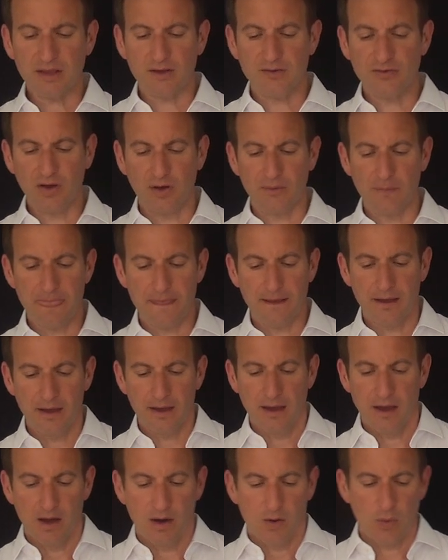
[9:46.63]
So
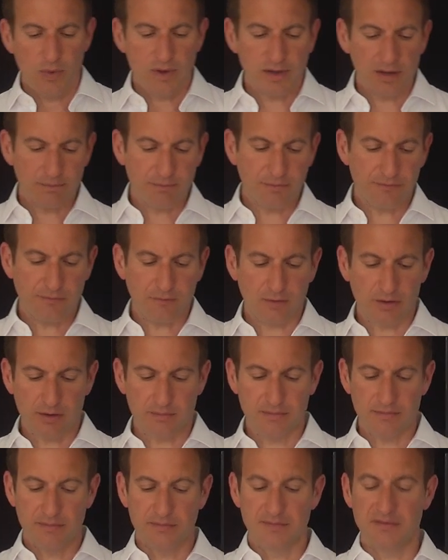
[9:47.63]
we can
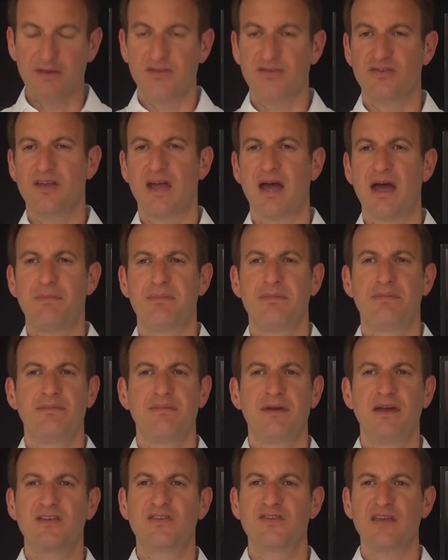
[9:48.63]
perform this step
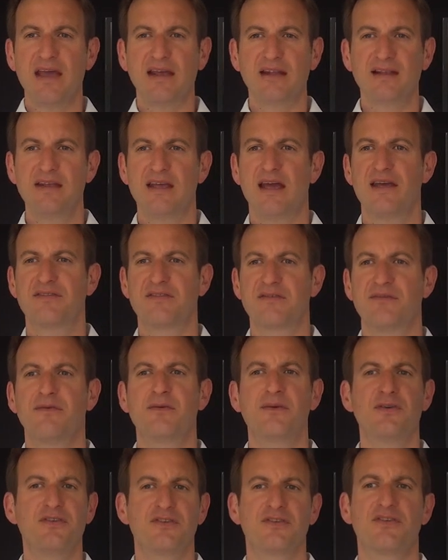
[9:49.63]
exactly as the
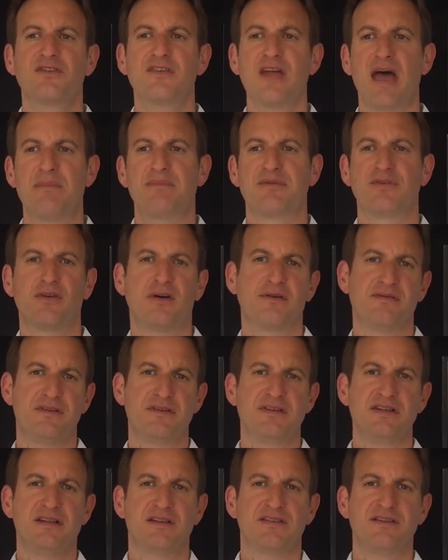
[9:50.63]
first steps of the
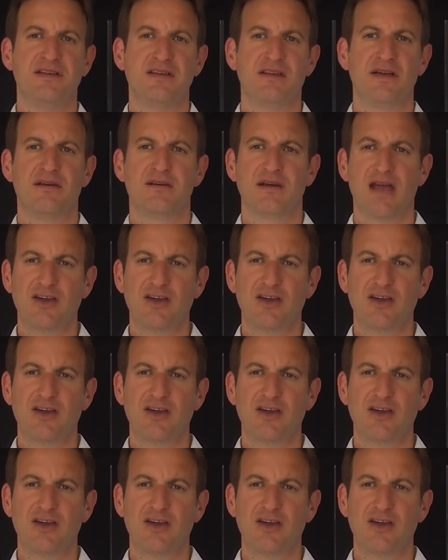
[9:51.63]
DLT.